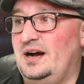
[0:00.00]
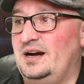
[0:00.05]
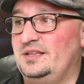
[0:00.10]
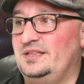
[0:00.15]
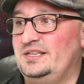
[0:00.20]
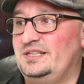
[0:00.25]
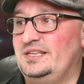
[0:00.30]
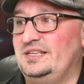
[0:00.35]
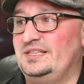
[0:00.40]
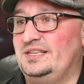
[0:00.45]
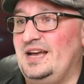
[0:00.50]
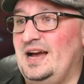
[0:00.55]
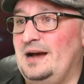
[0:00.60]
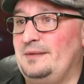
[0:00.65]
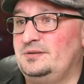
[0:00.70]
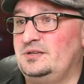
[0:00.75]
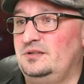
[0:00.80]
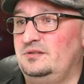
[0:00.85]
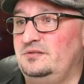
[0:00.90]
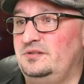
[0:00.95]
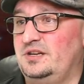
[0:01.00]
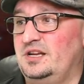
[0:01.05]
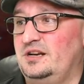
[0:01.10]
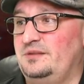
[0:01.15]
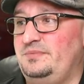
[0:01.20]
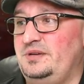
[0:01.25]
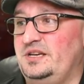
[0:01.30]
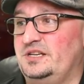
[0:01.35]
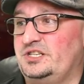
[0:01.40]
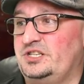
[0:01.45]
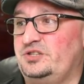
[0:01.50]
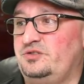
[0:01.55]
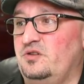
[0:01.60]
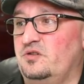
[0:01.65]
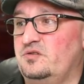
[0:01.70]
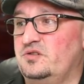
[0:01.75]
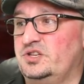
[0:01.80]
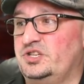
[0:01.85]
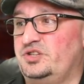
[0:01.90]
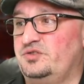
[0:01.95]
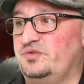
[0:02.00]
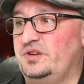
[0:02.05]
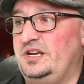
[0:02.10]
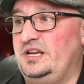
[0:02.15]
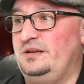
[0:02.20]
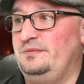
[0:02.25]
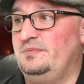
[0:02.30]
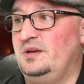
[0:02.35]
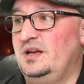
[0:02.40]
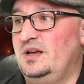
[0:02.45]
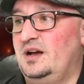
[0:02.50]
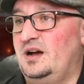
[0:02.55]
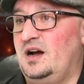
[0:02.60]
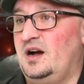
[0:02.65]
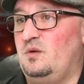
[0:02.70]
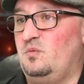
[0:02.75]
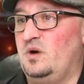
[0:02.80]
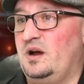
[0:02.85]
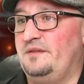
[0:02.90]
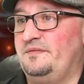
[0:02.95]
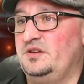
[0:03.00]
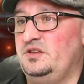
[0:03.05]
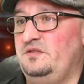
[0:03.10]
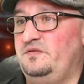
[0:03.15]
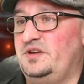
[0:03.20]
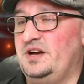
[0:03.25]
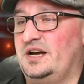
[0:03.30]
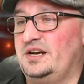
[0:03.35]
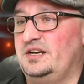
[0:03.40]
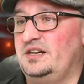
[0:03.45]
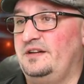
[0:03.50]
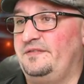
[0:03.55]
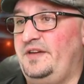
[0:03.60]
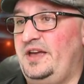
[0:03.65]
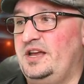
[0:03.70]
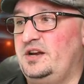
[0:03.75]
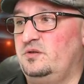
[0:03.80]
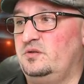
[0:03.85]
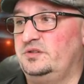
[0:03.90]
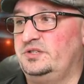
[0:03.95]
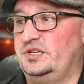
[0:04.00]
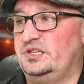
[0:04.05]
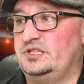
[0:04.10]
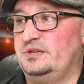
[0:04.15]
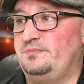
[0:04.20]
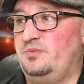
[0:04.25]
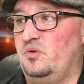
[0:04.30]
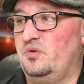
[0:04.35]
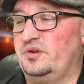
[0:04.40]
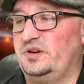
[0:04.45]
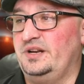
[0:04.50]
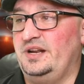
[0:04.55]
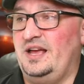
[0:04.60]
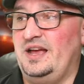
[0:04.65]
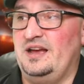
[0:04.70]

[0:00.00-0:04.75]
This is absolutely going to be a stroker's dream, wherever you've got enough head oil to support it.